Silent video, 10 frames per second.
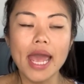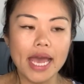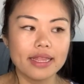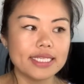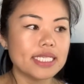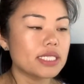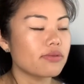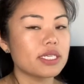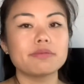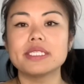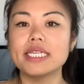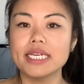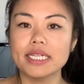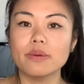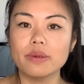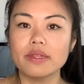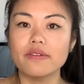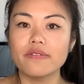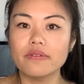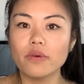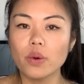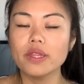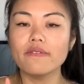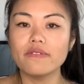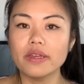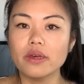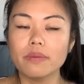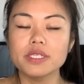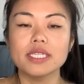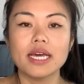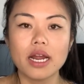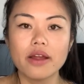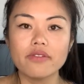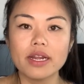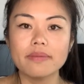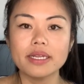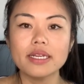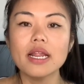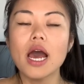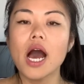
And this is a risk particularly with the 4th and 5th option that I've recommended.